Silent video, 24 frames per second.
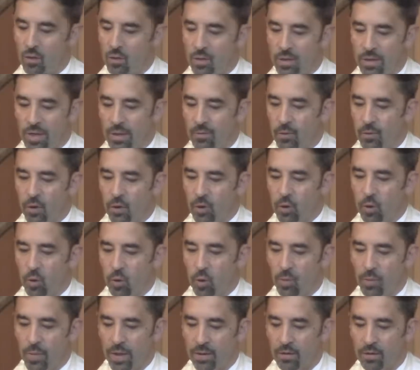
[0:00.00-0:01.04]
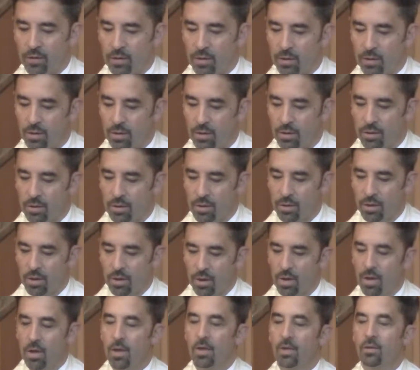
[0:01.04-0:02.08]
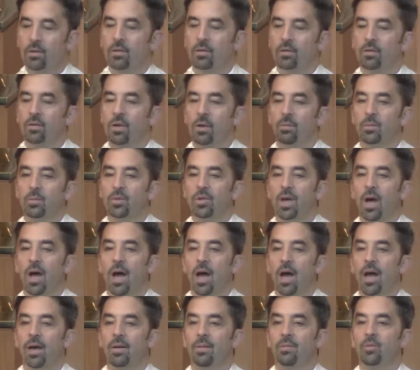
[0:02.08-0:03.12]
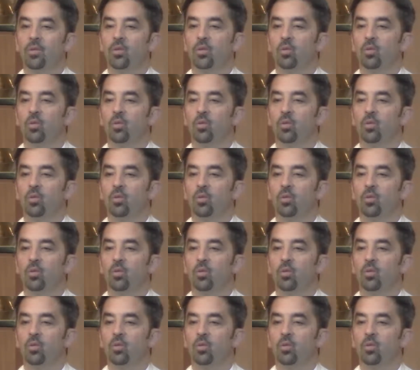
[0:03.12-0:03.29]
never the tormented. Sometimes